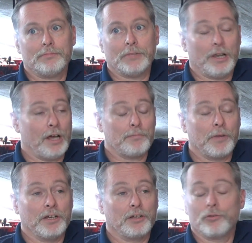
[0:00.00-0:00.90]
I like
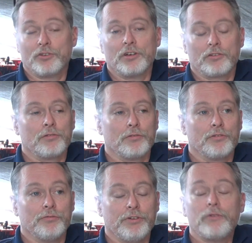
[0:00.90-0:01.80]
my EQ6.
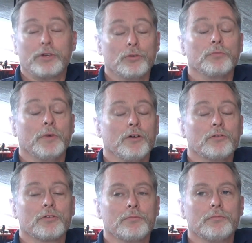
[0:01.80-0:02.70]
It's a very good
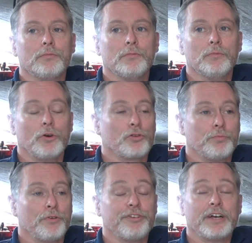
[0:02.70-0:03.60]
mount. Works
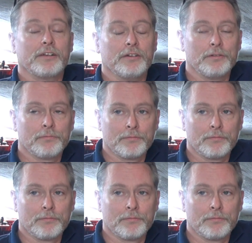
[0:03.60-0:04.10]
perfectly.